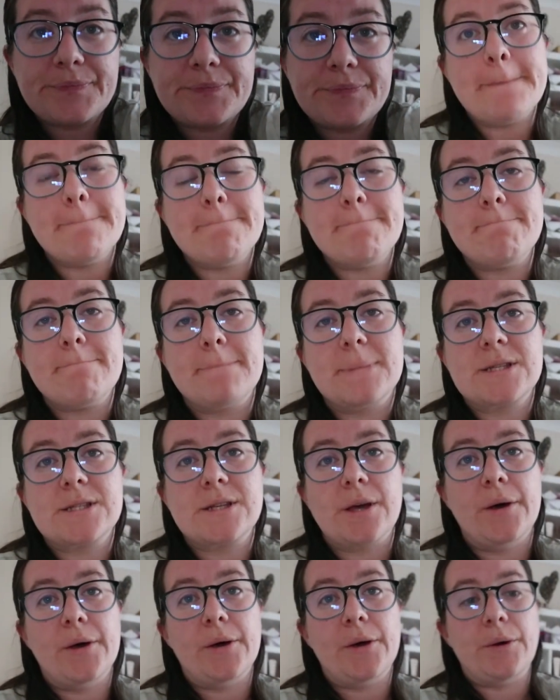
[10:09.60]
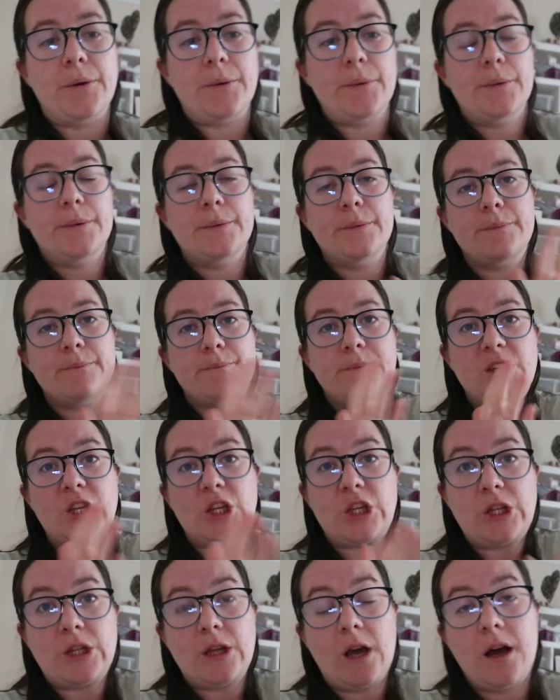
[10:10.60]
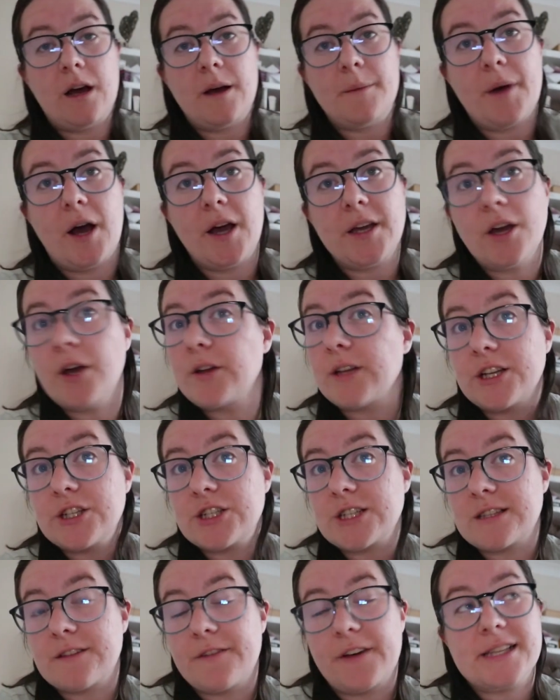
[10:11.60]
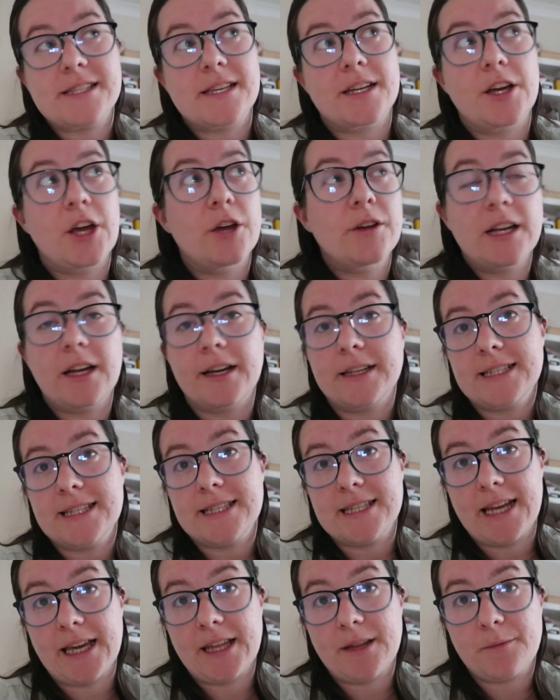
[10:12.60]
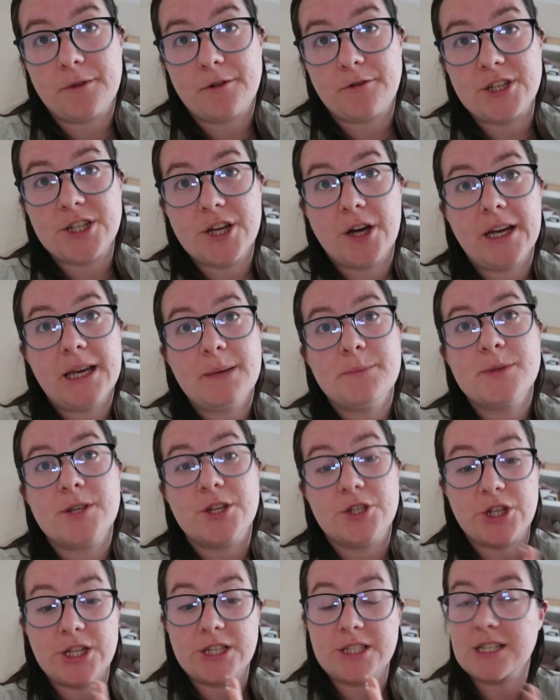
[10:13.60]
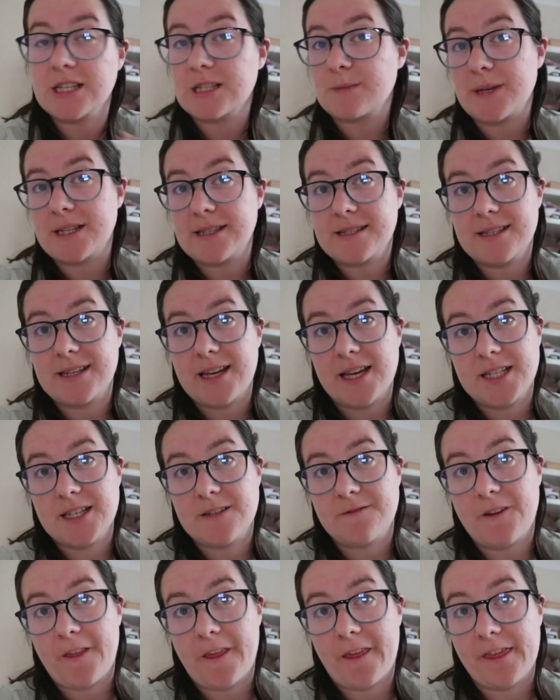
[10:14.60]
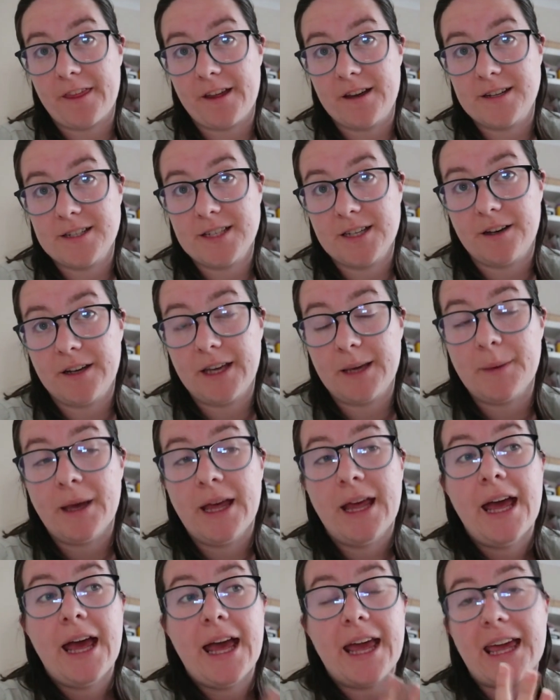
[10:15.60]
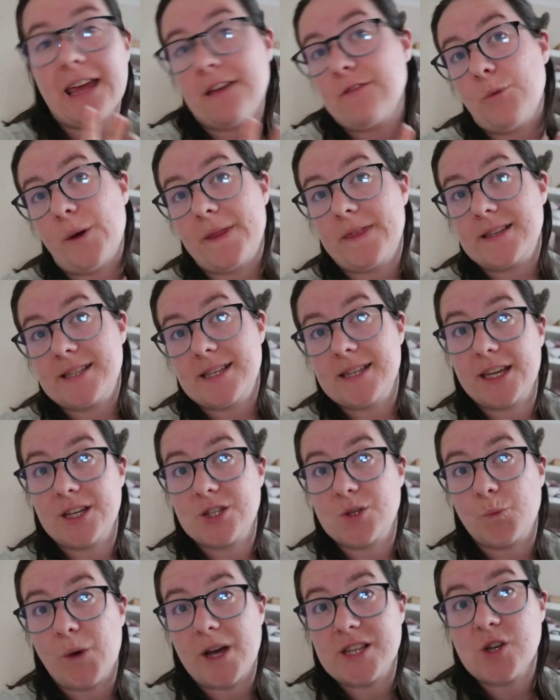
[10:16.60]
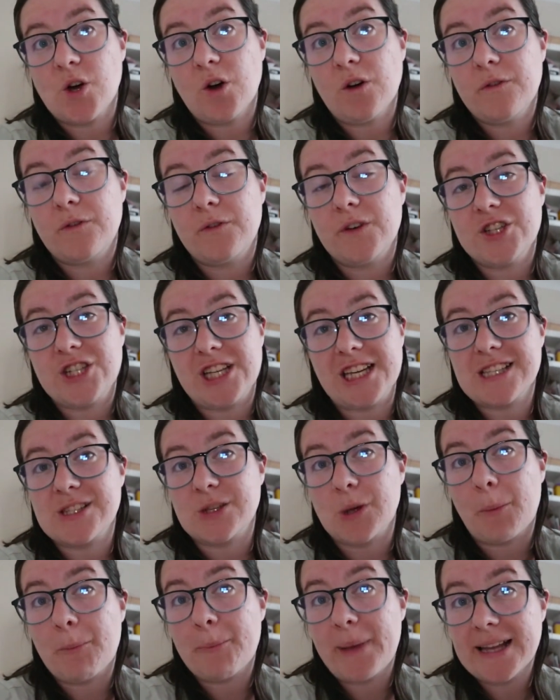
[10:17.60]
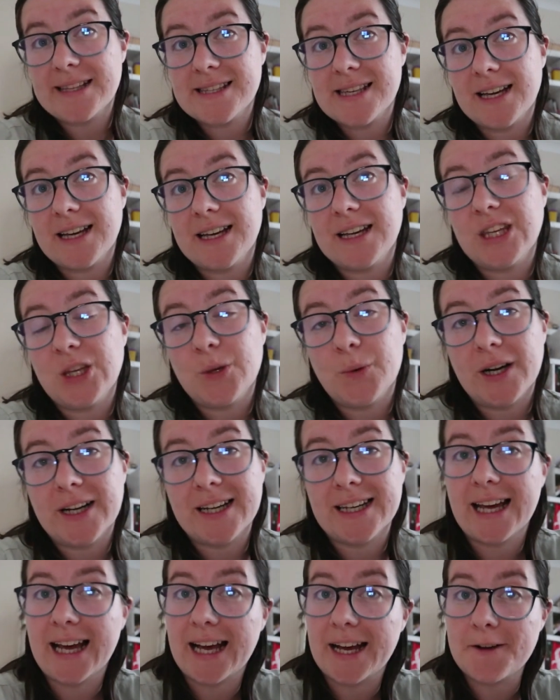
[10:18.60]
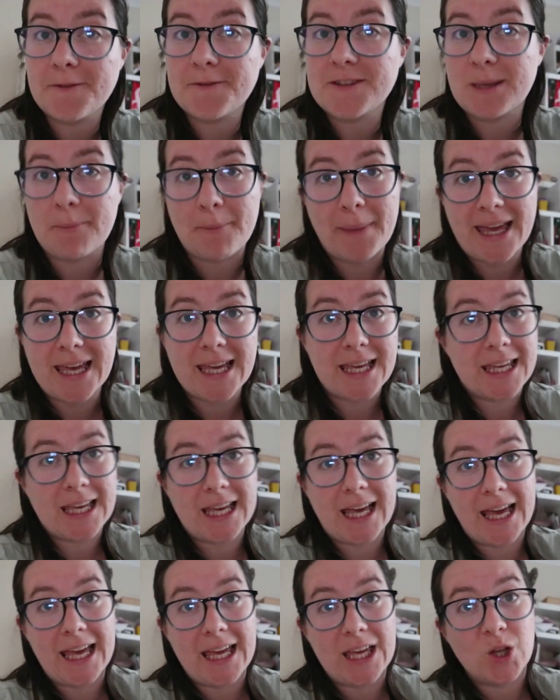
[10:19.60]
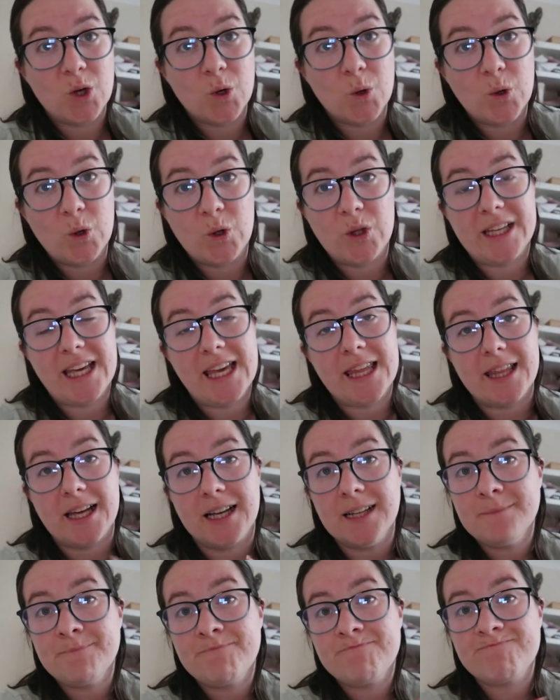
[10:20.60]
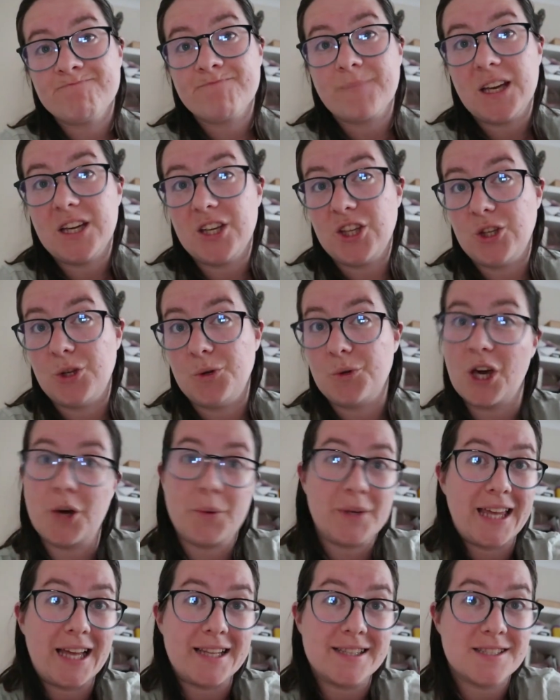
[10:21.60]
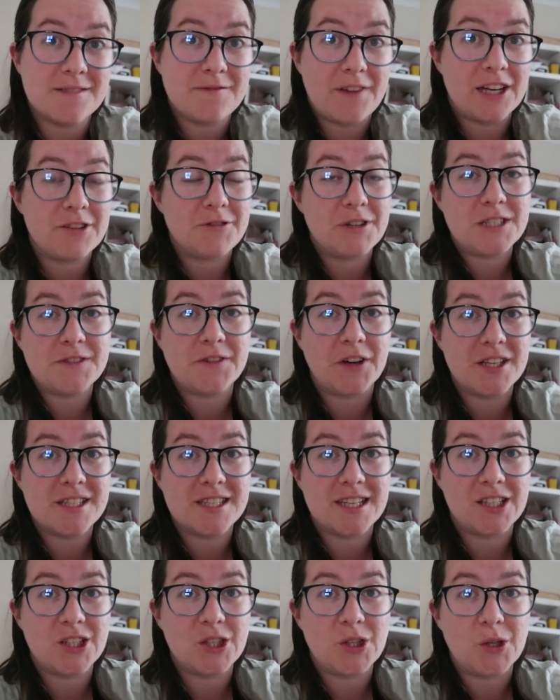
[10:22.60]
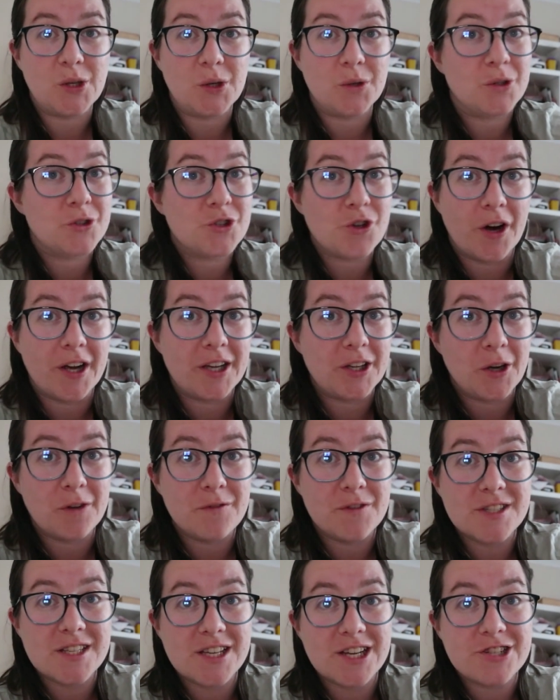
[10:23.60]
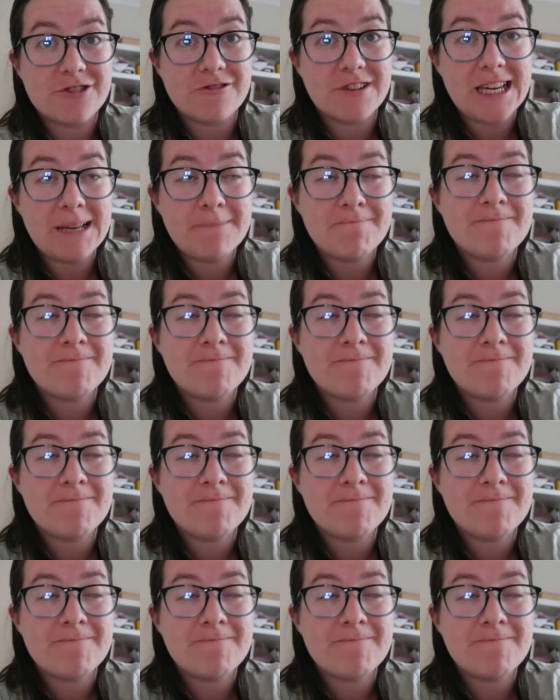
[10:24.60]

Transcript: I only like to sedate them 3 times, she's just been sedated for the 3rd time. If when the sedation wears off, she is not better, you are going to have to make a call. Either you go against veterinary advice and you try and go for surgery,